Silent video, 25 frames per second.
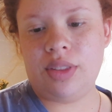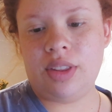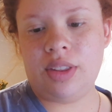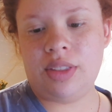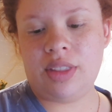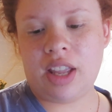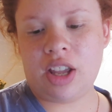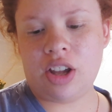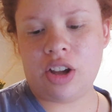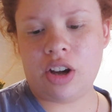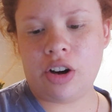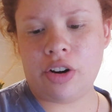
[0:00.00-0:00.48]
and
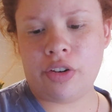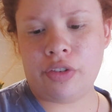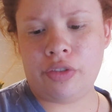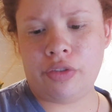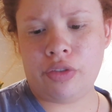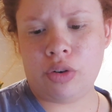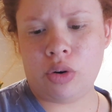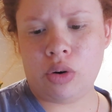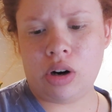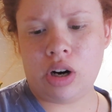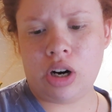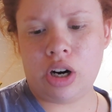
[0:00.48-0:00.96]
then they cook
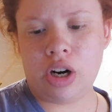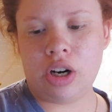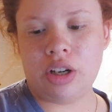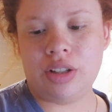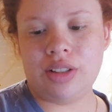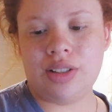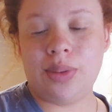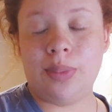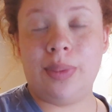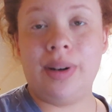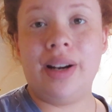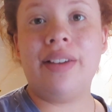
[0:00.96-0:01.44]

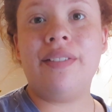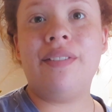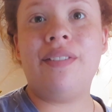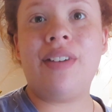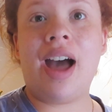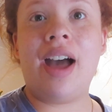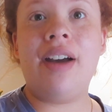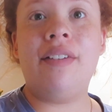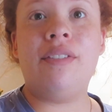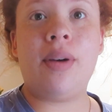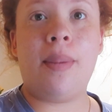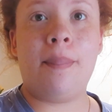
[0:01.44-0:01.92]
for
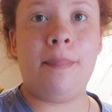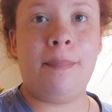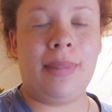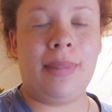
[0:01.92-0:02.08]
25